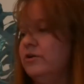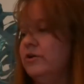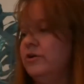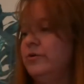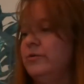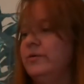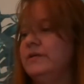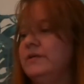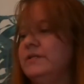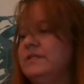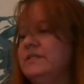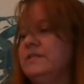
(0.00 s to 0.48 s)
who
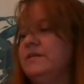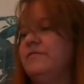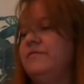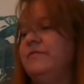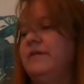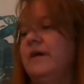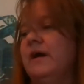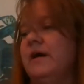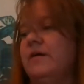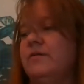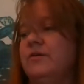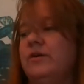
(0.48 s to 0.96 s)
is the
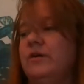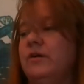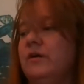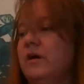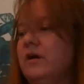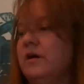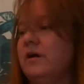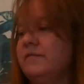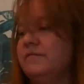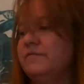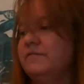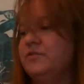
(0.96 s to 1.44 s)
founder
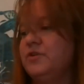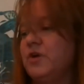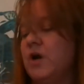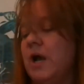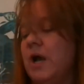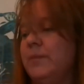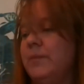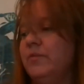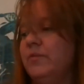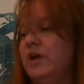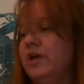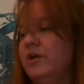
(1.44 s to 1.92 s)
of
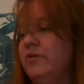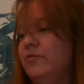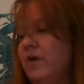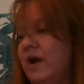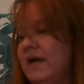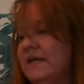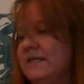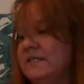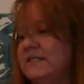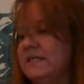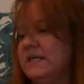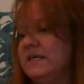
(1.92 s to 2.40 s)
Tribe Green
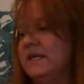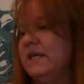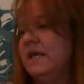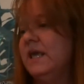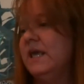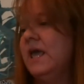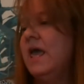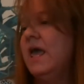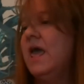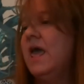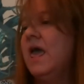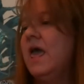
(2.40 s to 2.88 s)
Rising
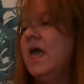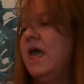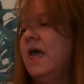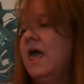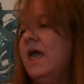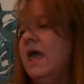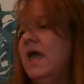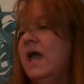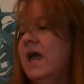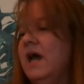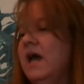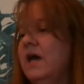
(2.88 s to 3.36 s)

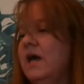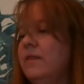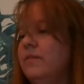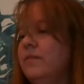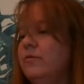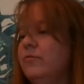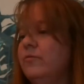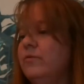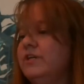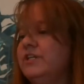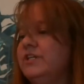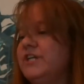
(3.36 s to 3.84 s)
and
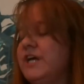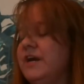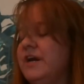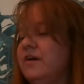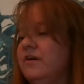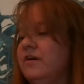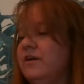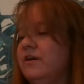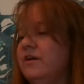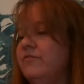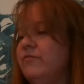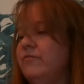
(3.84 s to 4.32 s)
the
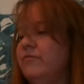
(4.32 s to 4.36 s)
Regenerative